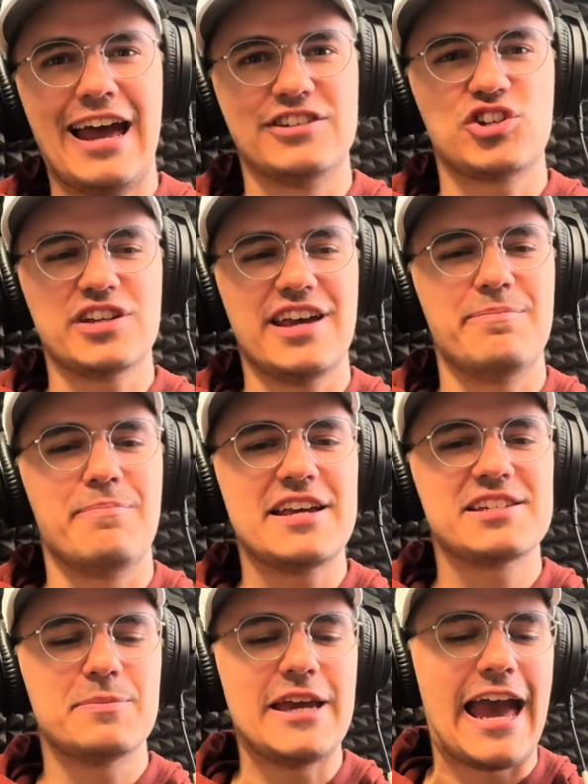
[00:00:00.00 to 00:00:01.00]
It
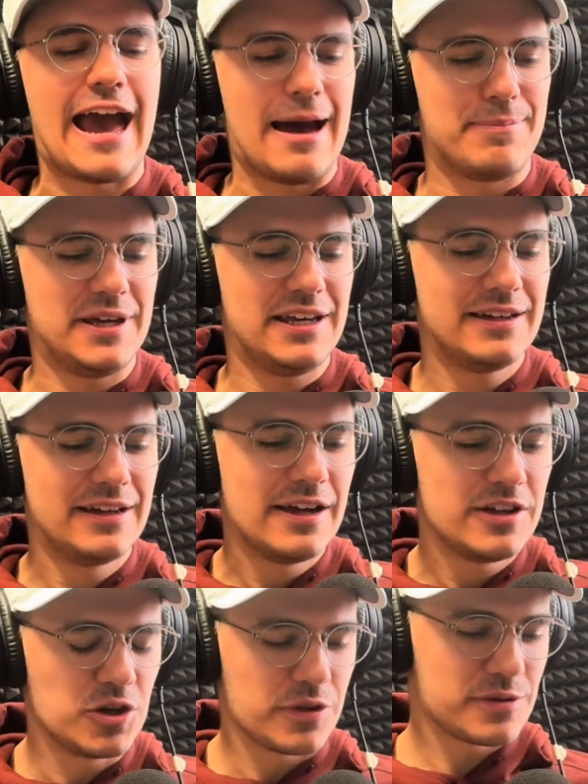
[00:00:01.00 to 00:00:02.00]
makes me happy.
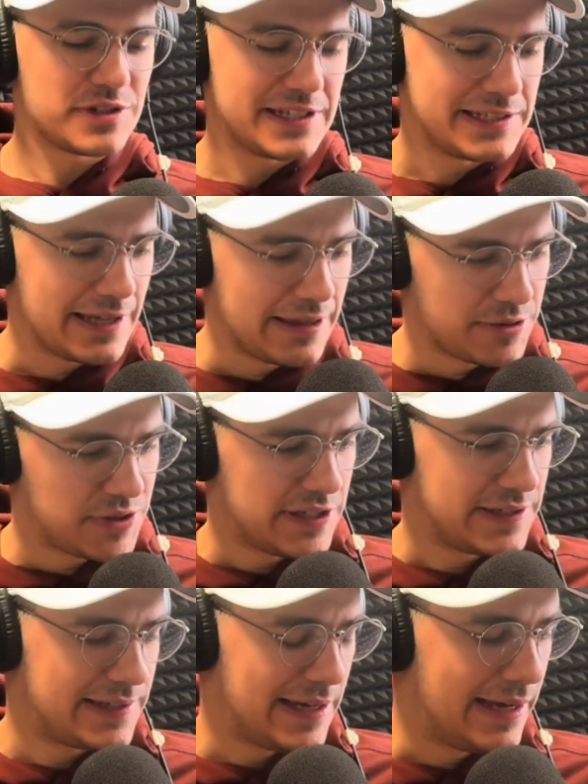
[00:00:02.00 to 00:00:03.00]
There's
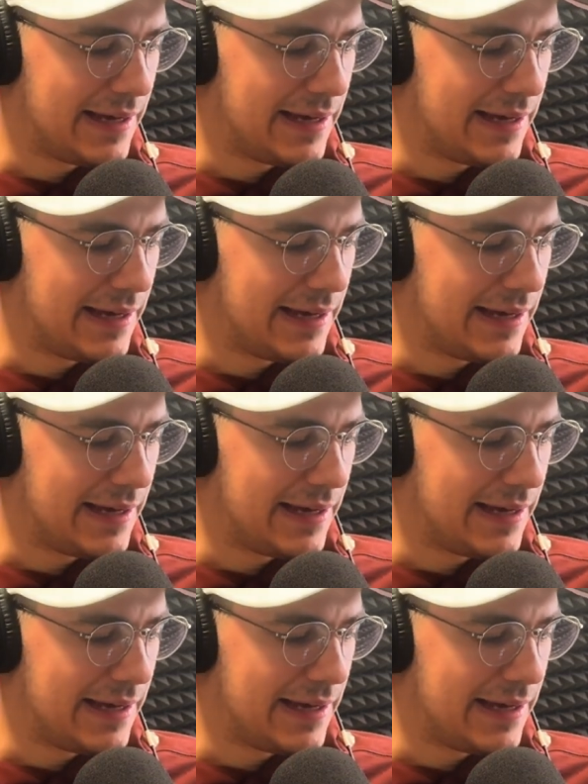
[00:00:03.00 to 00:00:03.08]
this